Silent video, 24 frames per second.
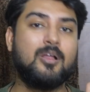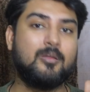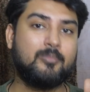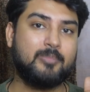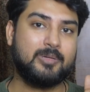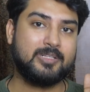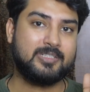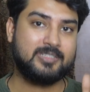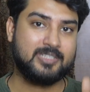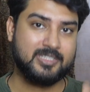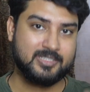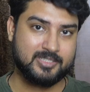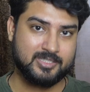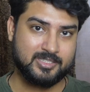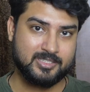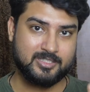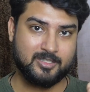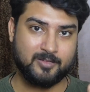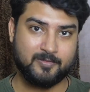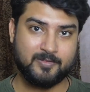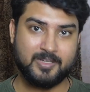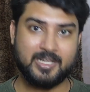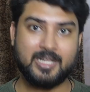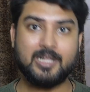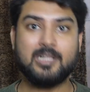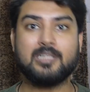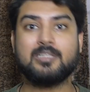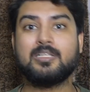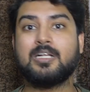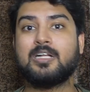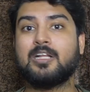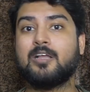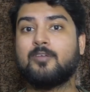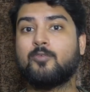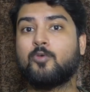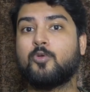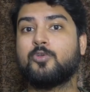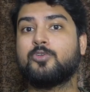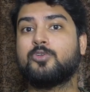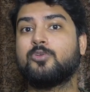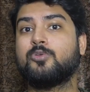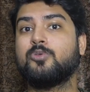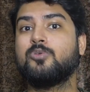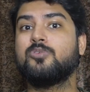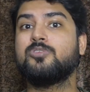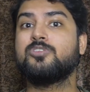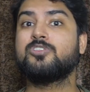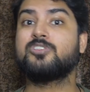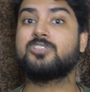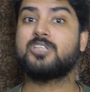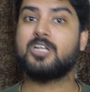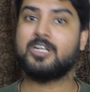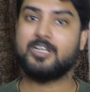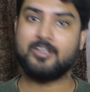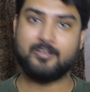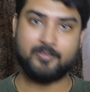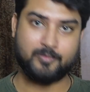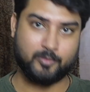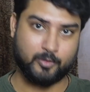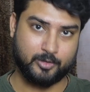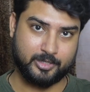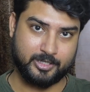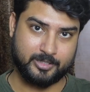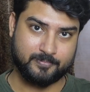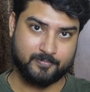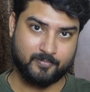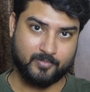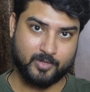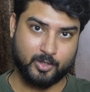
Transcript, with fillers: but this is the way that i want you to study for it